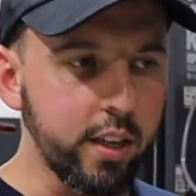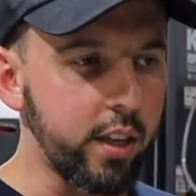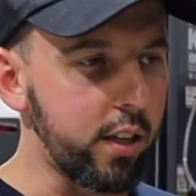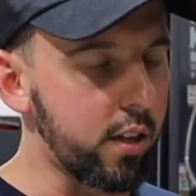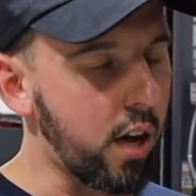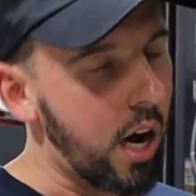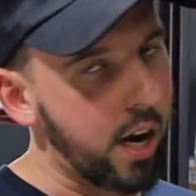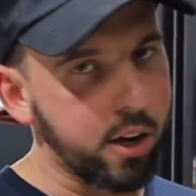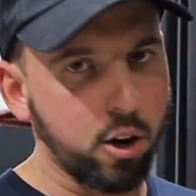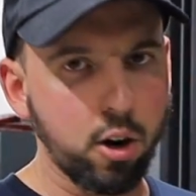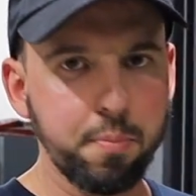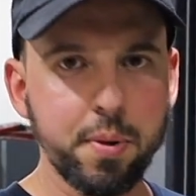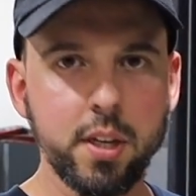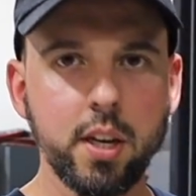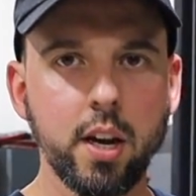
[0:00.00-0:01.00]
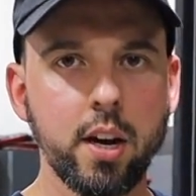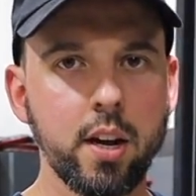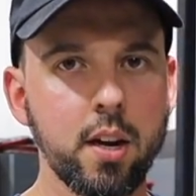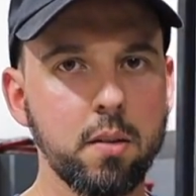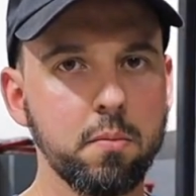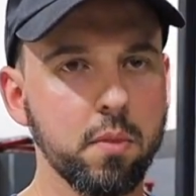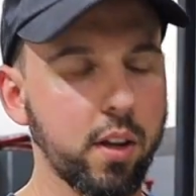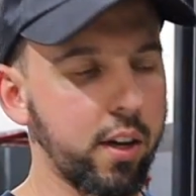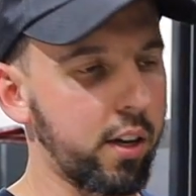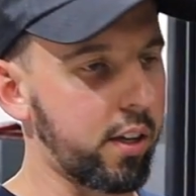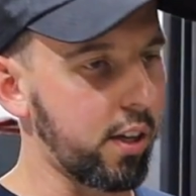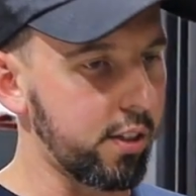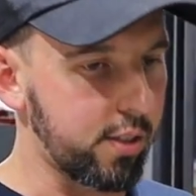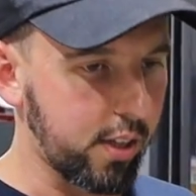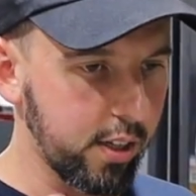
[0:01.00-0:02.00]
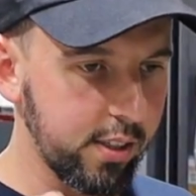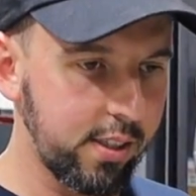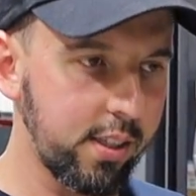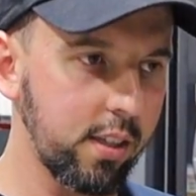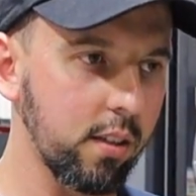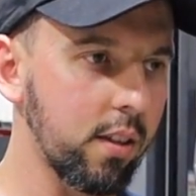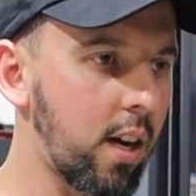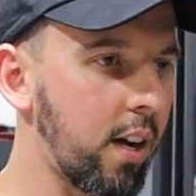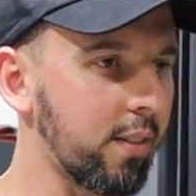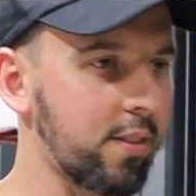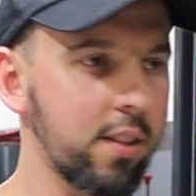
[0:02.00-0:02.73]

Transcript: heat, high RPM. Like it's going to see a lot.